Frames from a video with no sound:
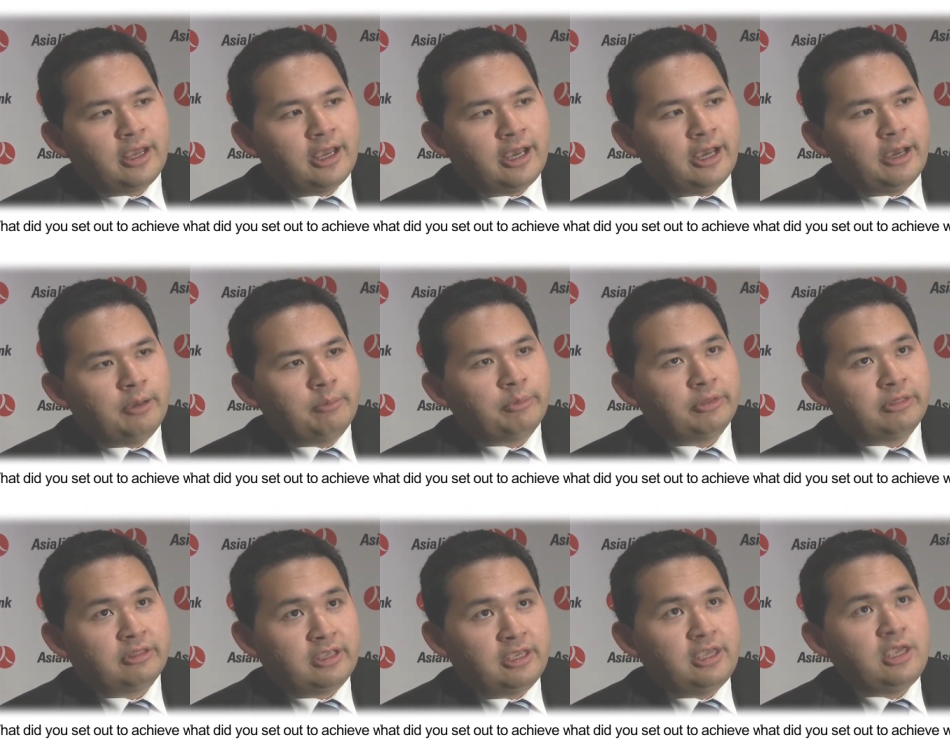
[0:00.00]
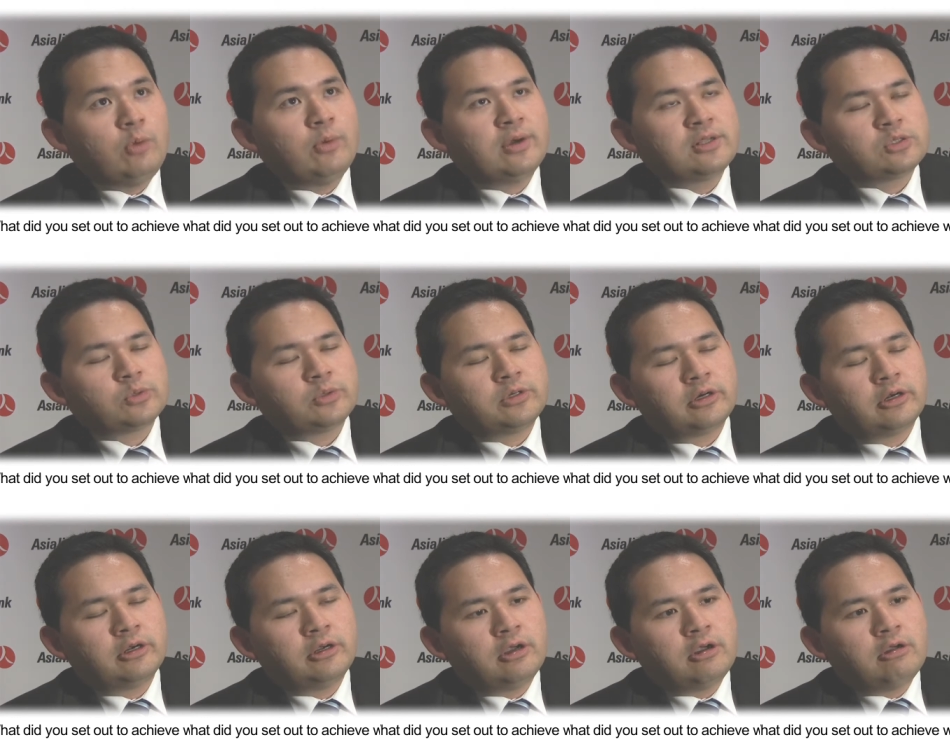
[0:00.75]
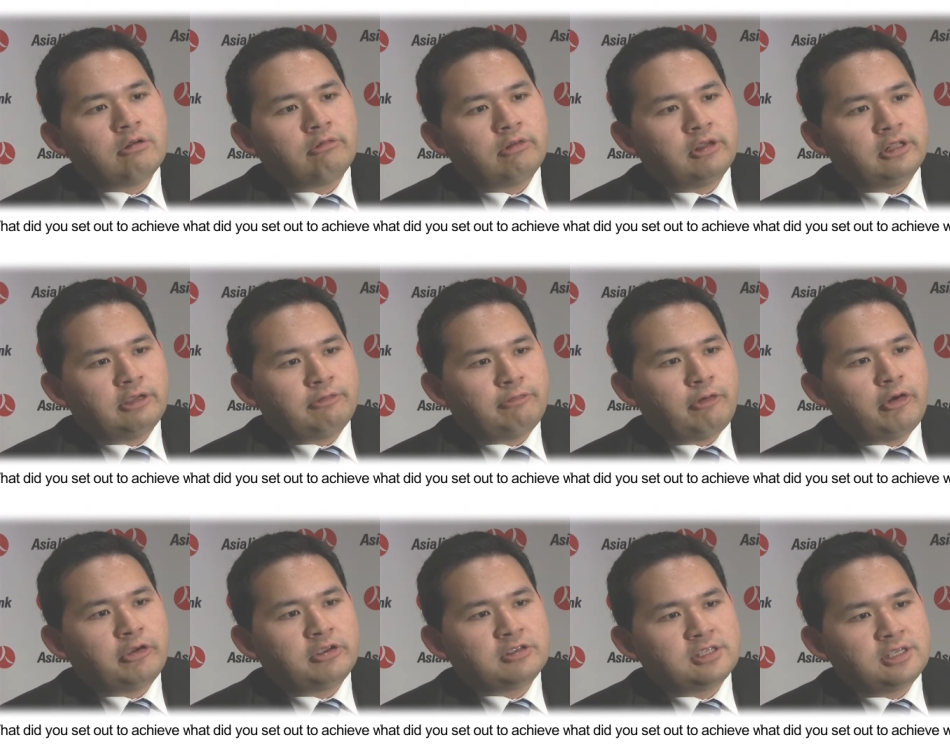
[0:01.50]
um, but the key ones were really
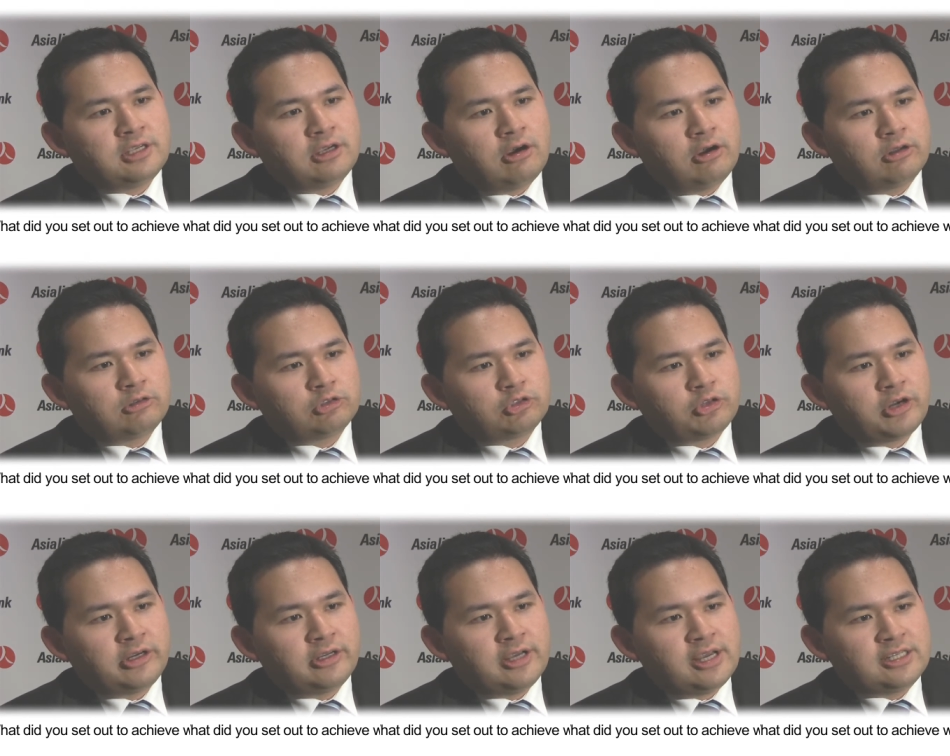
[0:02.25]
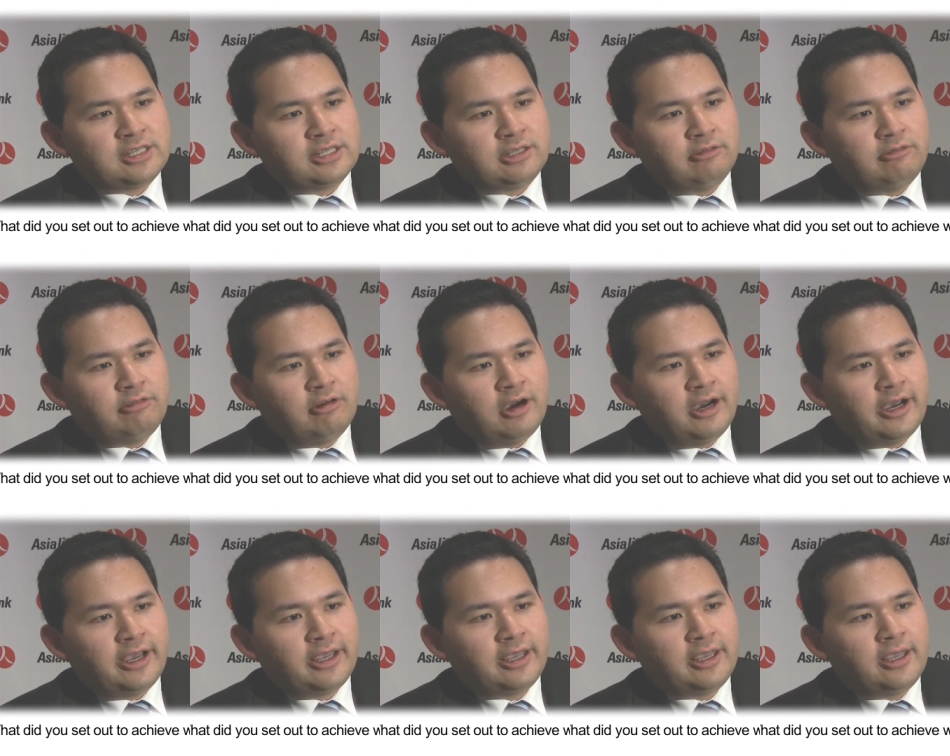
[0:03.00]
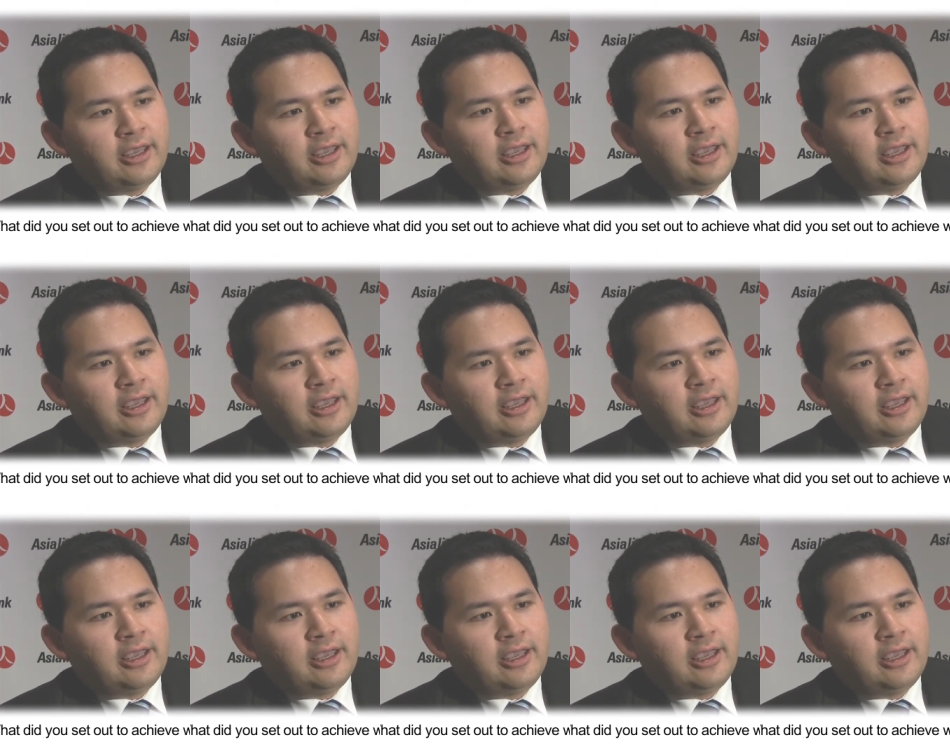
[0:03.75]
focusing on trying to identify